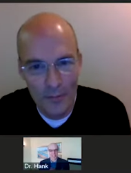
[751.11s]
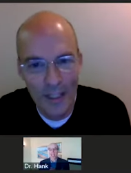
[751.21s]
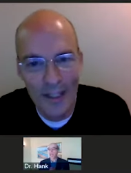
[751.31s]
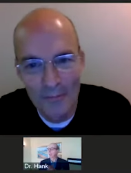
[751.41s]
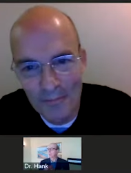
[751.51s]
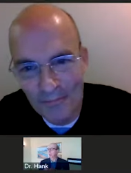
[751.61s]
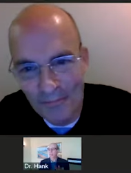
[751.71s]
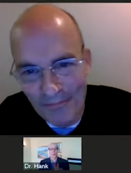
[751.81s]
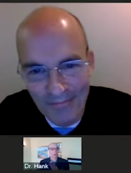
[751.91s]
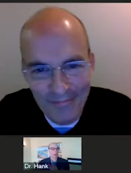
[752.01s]
Yeah,
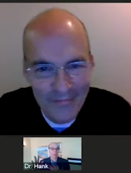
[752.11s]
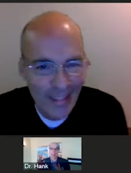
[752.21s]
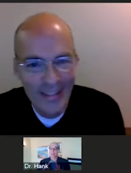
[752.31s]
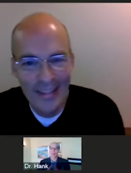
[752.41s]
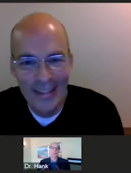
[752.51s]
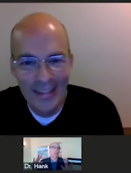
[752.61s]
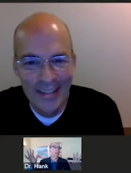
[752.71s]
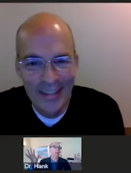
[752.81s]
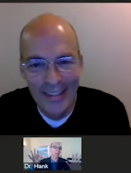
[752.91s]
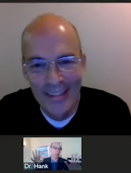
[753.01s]
well, the, and you said a
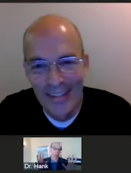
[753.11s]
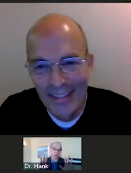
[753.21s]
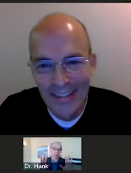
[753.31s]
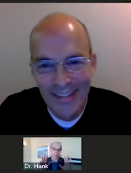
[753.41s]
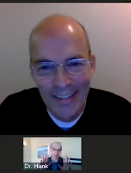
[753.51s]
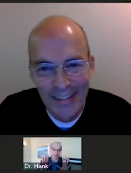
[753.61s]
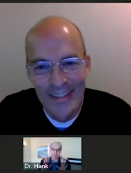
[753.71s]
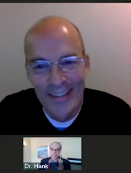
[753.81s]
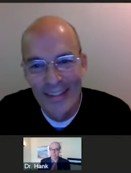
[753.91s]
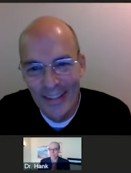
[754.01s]
lot of uh,
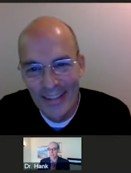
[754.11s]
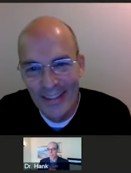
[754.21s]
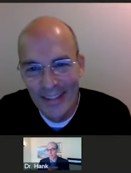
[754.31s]
fantastic